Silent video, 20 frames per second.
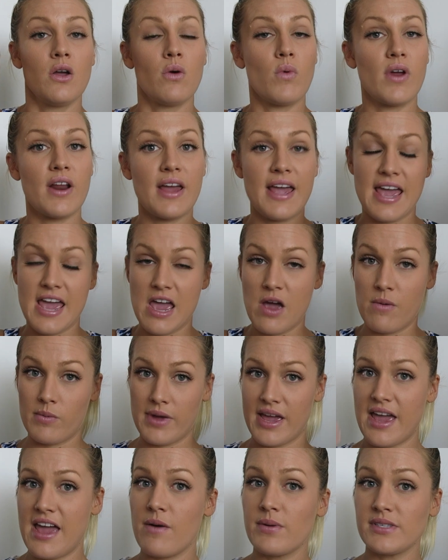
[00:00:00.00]
My
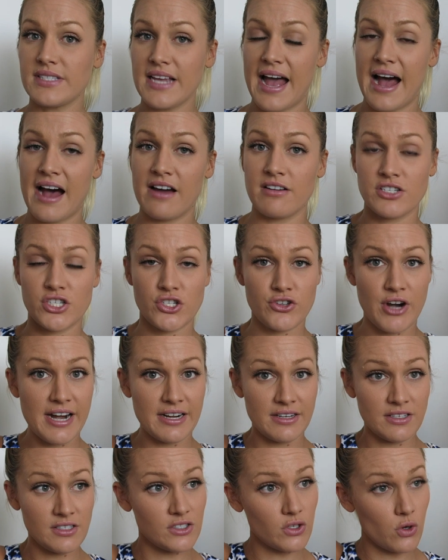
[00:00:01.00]
hair was out and
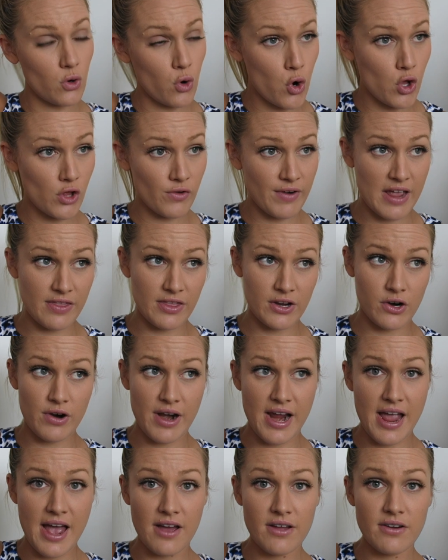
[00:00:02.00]
straightened all around the
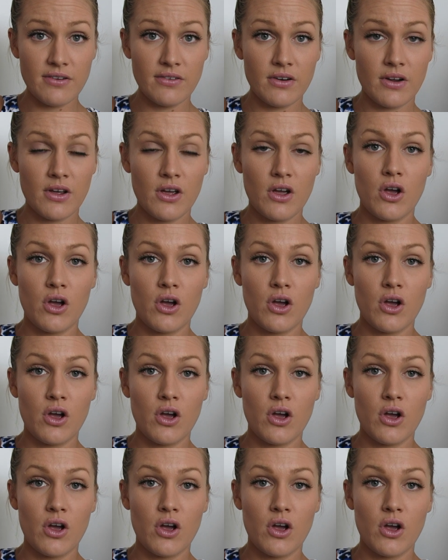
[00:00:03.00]
crown,